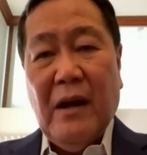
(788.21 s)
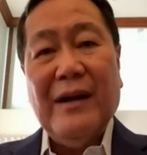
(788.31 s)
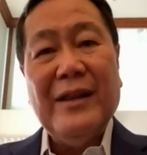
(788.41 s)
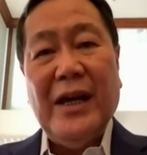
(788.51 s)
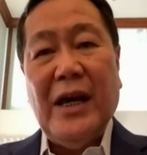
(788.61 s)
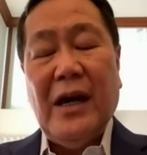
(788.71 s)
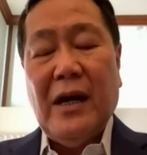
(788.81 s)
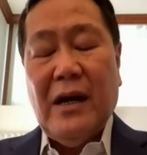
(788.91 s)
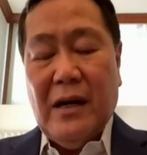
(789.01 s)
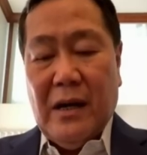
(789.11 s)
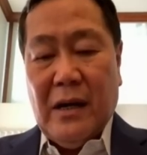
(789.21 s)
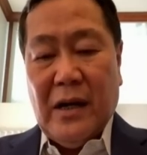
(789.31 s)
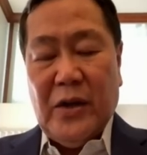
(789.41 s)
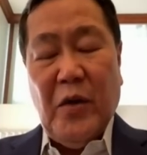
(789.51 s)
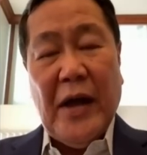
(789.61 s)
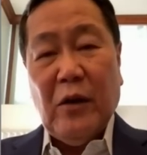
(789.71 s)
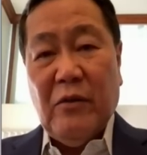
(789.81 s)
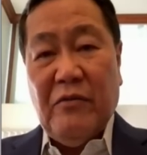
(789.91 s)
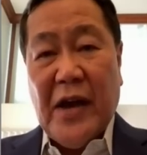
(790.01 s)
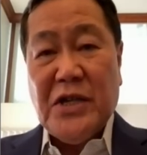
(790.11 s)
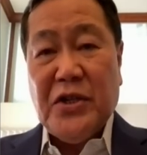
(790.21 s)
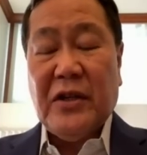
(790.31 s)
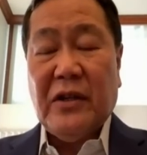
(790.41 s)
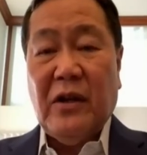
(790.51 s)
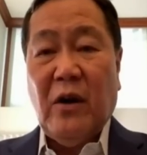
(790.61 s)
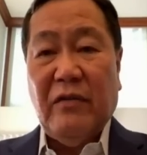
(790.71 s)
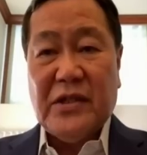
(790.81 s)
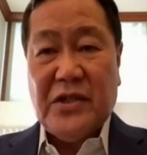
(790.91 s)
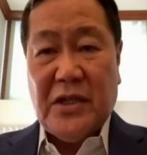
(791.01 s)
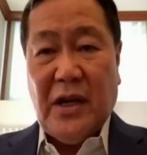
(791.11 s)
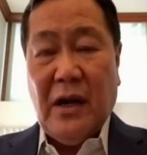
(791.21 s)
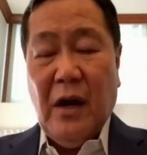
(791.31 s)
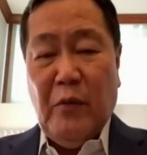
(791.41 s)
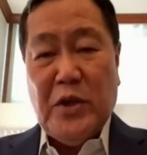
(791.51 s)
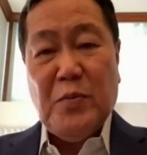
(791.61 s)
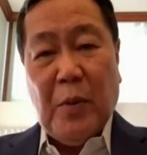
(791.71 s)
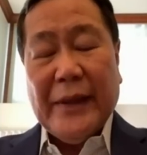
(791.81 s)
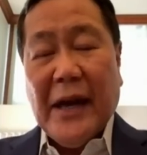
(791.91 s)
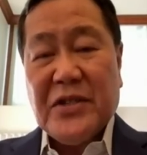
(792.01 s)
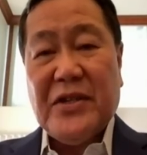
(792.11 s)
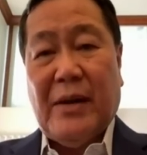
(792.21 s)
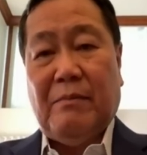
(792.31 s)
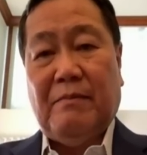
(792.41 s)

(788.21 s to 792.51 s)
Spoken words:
the UN Convention on the Law of the Sea, which protects them.